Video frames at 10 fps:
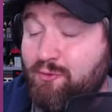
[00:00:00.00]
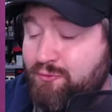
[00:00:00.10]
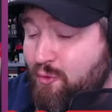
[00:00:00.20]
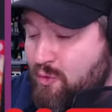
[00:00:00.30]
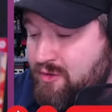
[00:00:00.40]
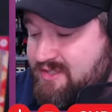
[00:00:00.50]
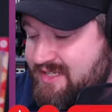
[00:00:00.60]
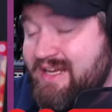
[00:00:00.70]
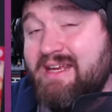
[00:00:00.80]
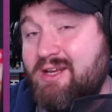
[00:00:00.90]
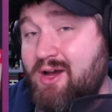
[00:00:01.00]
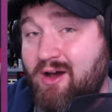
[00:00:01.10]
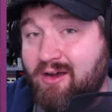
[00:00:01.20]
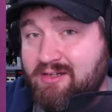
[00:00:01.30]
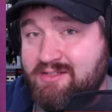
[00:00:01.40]
fourteen
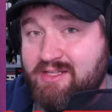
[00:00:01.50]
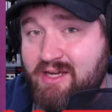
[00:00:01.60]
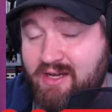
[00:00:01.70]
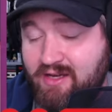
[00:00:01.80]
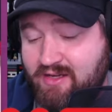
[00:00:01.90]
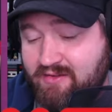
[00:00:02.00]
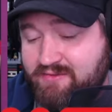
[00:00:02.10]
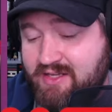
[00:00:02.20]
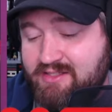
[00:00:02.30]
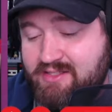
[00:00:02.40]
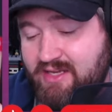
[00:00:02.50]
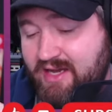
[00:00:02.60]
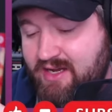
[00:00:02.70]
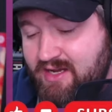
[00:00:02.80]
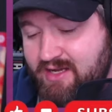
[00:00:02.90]
cards of this set.
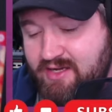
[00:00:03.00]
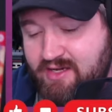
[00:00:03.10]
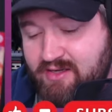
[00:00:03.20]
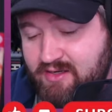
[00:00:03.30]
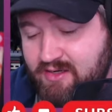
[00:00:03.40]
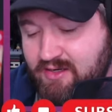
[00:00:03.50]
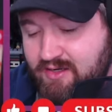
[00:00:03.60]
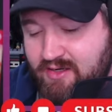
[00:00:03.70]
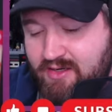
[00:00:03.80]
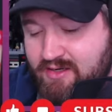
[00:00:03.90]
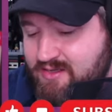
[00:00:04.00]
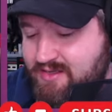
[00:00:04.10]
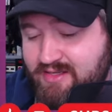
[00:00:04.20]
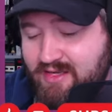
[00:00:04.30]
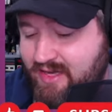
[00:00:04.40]
Oh,
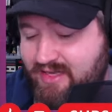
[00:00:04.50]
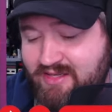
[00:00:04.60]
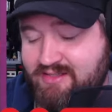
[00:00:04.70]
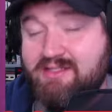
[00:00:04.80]
this is